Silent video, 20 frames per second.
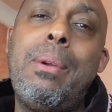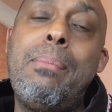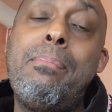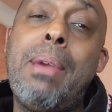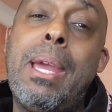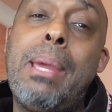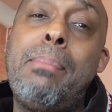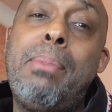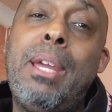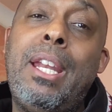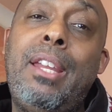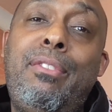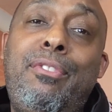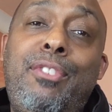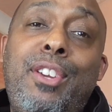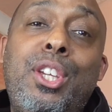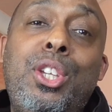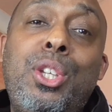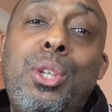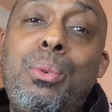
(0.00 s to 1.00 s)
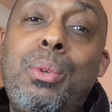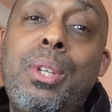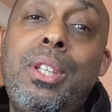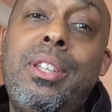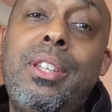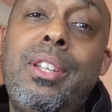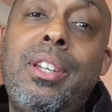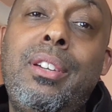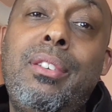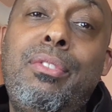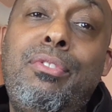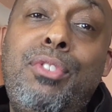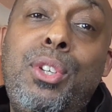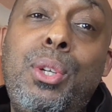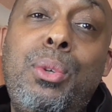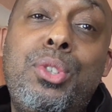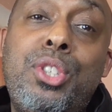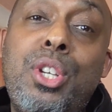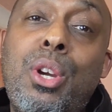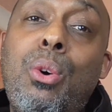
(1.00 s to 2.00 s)
it may benefit you in the
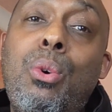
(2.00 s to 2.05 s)
future,